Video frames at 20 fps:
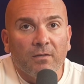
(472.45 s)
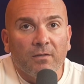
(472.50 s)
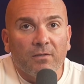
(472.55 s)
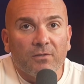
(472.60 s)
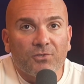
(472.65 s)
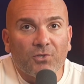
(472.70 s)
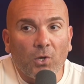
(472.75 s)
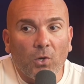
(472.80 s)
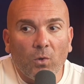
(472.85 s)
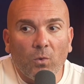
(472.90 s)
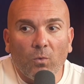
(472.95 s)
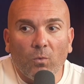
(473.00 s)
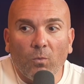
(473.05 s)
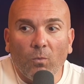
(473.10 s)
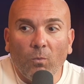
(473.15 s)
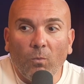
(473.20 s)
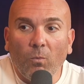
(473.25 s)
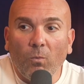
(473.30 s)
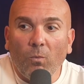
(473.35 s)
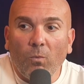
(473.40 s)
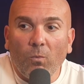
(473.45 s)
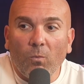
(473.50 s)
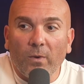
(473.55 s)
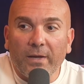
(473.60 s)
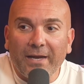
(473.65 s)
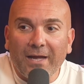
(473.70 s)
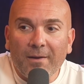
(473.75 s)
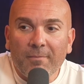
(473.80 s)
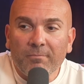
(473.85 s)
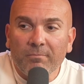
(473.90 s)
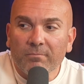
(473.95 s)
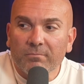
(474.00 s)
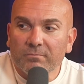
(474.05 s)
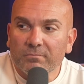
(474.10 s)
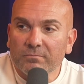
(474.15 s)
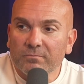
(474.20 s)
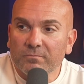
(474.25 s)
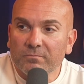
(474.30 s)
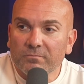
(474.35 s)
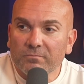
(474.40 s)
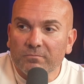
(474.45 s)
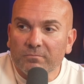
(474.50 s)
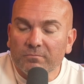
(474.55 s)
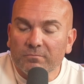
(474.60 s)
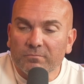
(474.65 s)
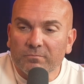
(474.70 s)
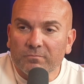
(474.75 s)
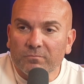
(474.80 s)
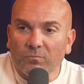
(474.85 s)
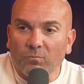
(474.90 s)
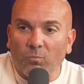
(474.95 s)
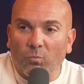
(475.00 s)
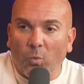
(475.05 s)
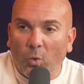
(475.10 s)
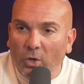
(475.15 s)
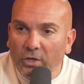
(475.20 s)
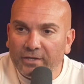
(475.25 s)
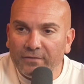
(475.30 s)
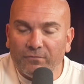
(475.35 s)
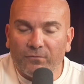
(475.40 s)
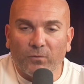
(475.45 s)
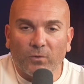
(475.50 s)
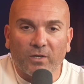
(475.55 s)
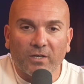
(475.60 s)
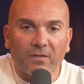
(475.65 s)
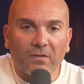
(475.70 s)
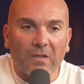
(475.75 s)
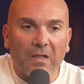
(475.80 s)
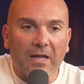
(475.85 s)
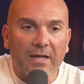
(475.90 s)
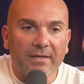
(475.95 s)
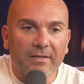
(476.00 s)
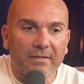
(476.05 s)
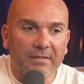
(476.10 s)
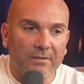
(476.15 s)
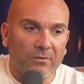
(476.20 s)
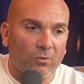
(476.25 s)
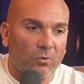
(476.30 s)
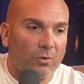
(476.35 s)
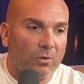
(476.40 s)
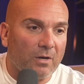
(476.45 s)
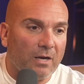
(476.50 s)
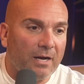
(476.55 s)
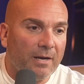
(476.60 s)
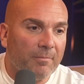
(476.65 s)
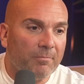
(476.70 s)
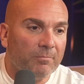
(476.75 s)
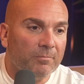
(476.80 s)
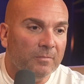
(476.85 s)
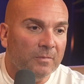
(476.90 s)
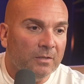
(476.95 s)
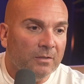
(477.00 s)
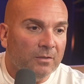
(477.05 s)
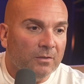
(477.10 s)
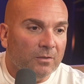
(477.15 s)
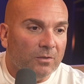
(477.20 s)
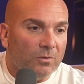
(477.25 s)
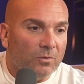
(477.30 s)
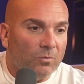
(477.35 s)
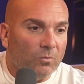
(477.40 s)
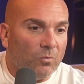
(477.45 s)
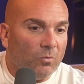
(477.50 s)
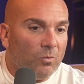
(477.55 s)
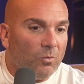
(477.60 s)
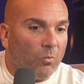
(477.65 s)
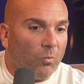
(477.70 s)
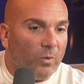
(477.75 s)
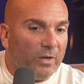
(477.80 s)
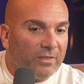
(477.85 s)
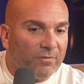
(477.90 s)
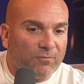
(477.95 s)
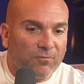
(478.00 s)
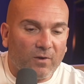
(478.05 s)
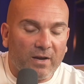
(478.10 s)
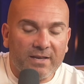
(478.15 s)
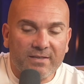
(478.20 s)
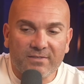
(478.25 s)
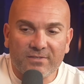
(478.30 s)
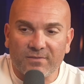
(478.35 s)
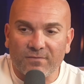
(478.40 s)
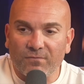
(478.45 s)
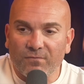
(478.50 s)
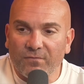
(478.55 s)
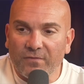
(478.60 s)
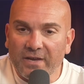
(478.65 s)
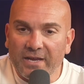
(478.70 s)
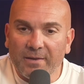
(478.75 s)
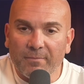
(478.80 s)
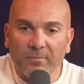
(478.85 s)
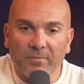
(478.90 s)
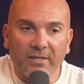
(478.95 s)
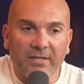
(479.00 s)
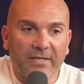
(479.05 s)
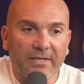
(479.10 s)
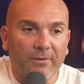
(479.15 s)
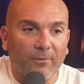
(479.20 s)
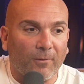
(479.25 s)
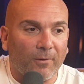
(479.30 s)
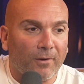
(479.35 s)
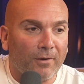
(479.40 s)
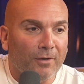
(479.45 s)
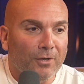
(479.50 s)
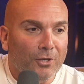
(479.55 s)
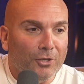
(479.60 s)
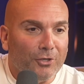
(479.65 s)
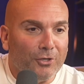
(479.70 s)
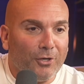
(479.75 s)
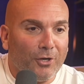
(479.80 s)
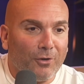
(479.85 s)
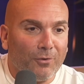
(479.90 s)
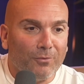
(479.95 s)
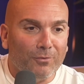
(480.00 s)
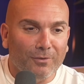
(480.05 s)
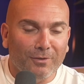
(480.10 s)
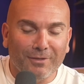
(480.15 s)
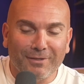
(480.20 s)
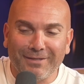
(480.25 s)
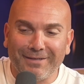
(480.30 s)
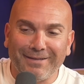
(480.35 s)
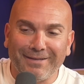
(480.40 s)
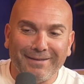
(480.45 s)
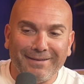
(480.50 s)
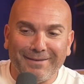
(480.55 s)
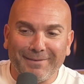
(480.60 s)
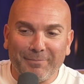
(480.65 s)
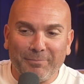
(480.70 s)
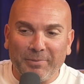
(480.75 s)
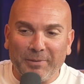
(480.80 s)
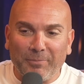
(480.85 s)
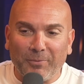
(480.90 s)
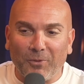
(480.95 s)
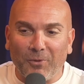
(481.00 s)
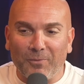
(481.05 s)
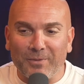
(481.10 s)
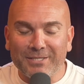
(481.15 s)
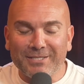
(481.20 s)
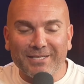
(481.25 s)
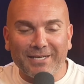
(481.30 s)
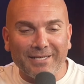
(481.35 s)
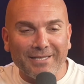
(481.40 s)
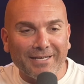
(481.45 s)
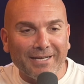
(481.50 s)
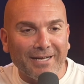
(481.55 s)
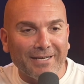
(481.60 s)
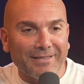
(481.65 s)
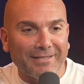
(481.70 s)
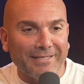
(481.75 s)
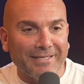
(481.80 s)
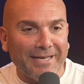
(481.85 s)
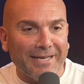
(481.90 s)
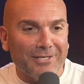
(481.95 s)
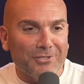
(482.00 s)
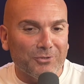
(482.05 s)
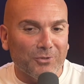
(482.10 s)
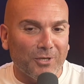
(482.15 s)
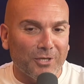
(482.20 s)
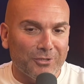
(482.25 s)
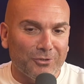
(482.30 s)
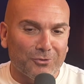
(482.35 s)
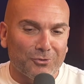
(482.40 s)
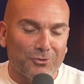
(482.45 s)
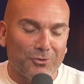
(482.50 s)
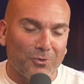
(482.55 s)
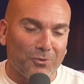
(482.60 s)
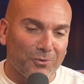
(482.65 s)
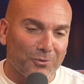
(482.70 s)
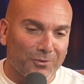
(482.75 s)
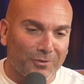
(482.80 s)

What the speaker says: So when I'm working for a client or I'm with friends and family or, people always say you got the angel on your shoulder